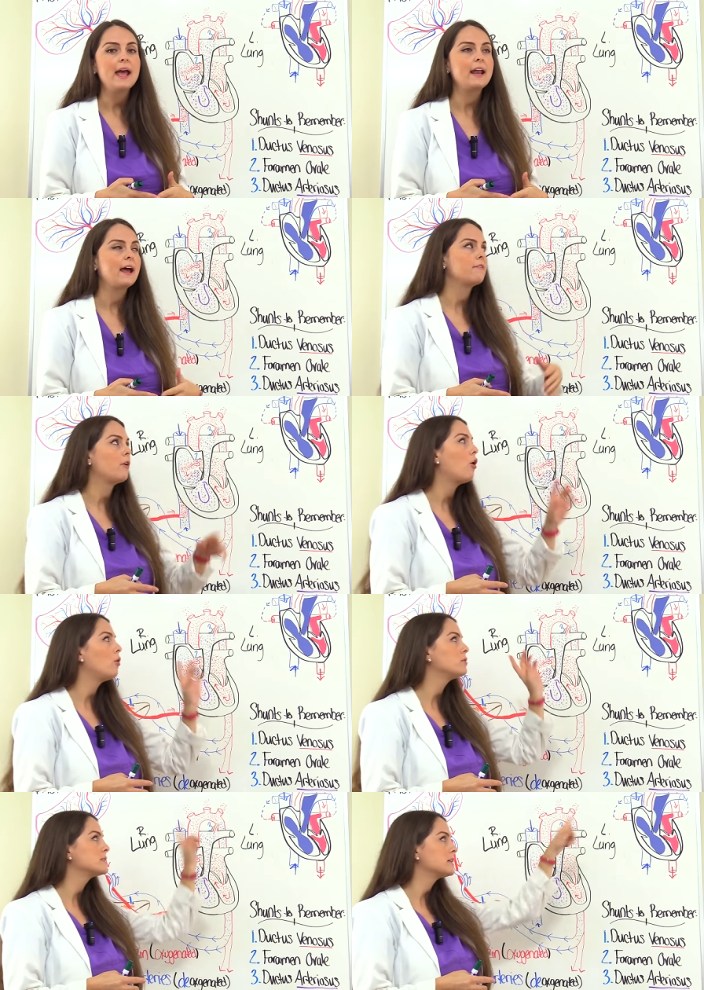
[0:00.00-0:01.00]
and I have a
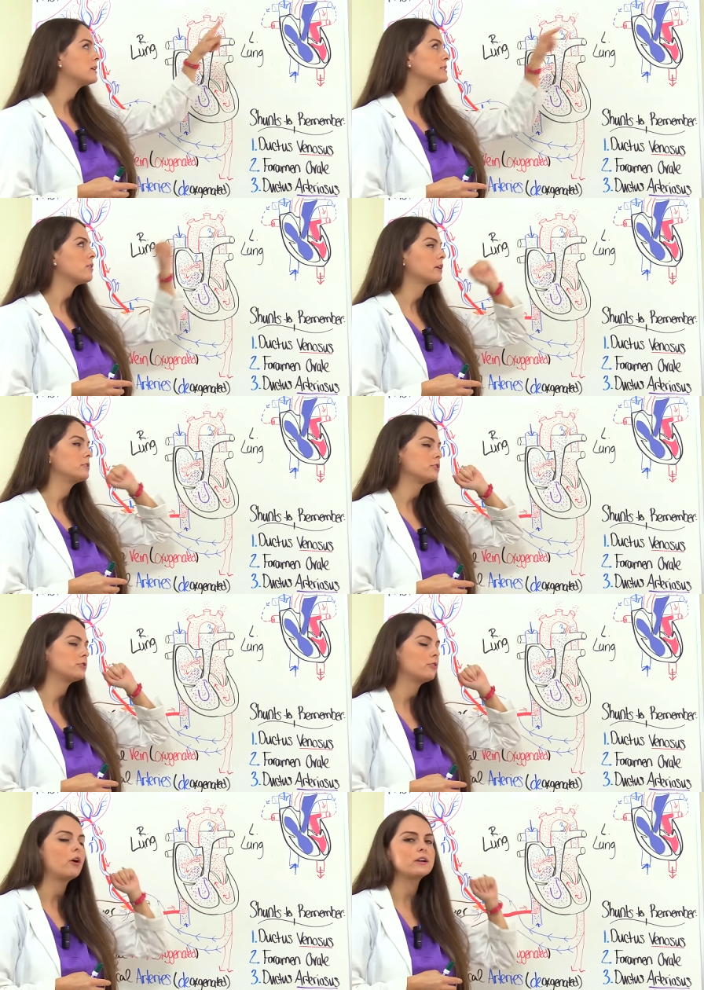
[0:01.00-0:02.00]
whole series on
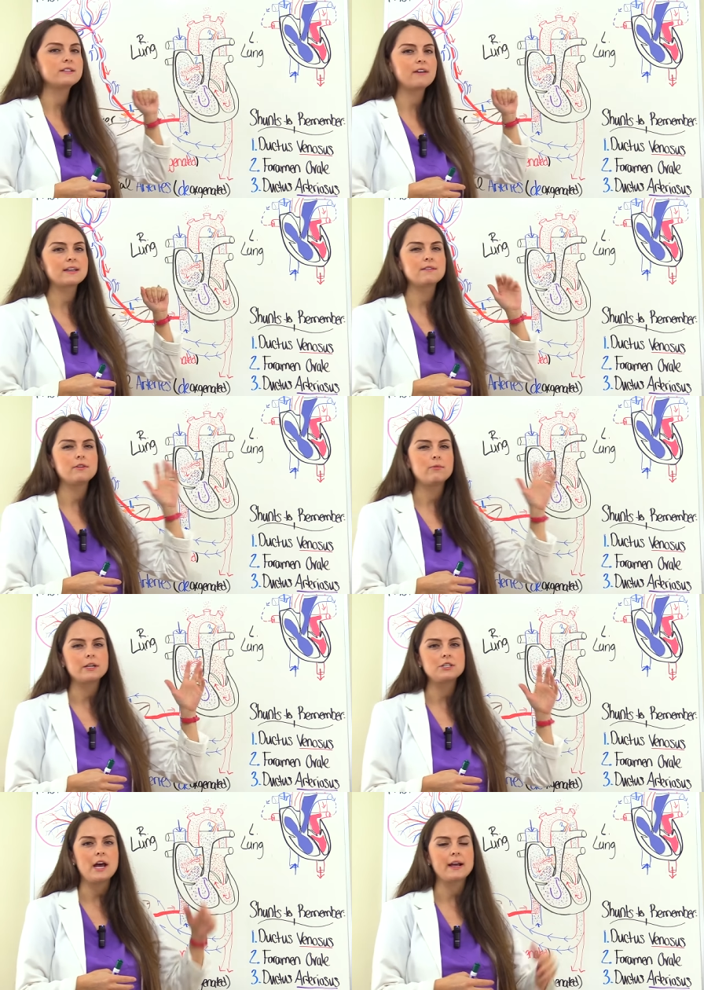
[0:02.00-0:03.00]
congenital heart defects if you
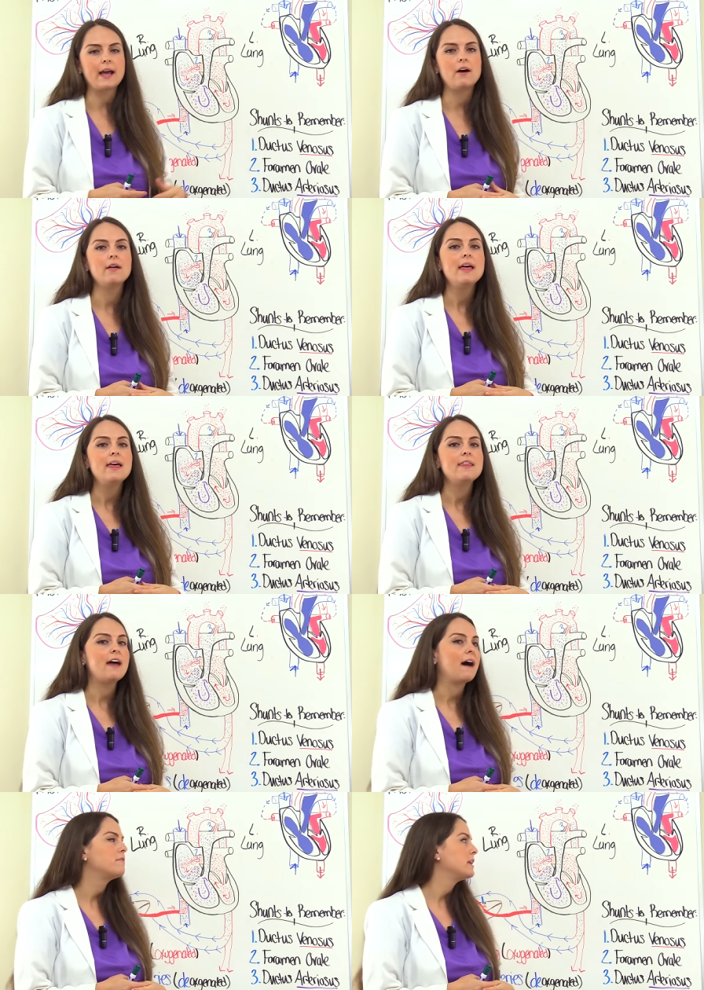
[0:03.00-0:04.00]
want to check out
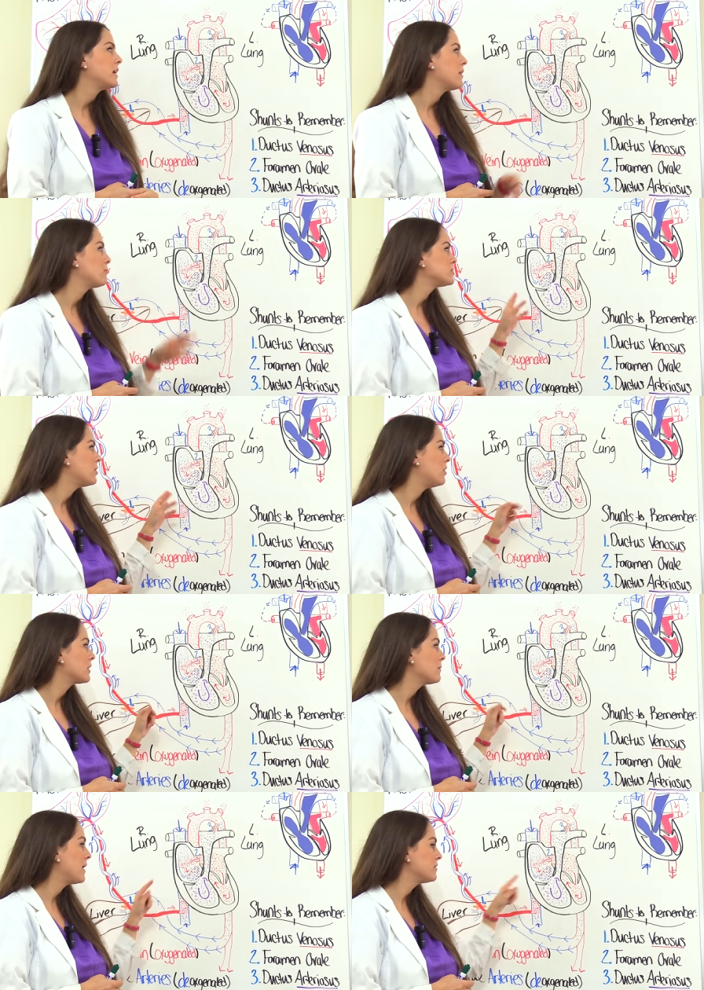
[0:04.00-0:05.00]
that video that will
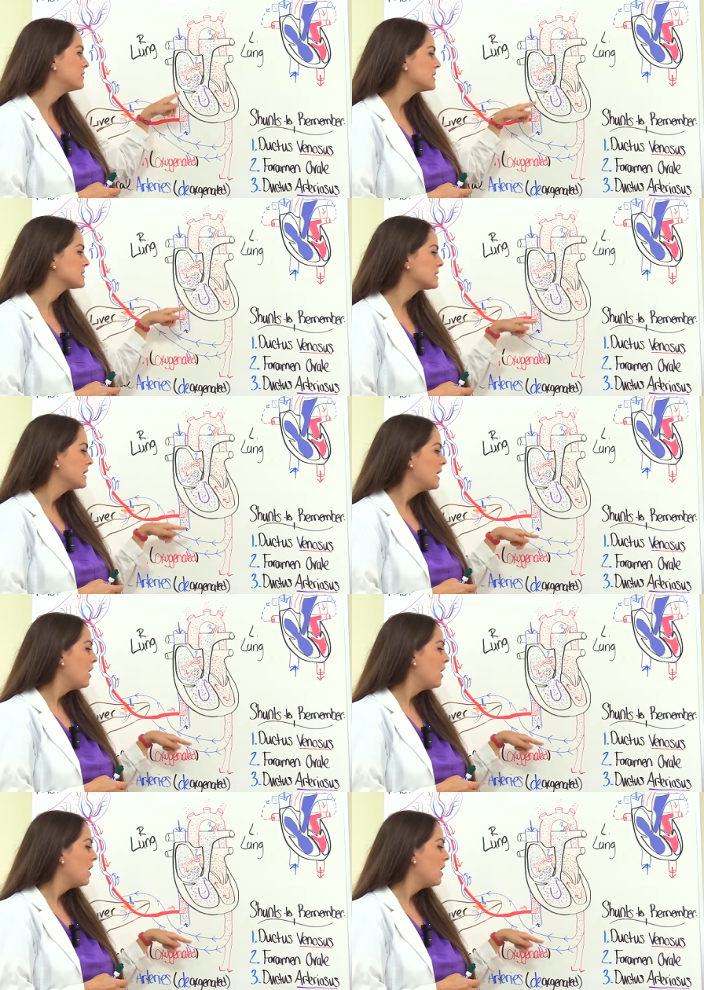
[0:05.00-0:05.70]
talk about this,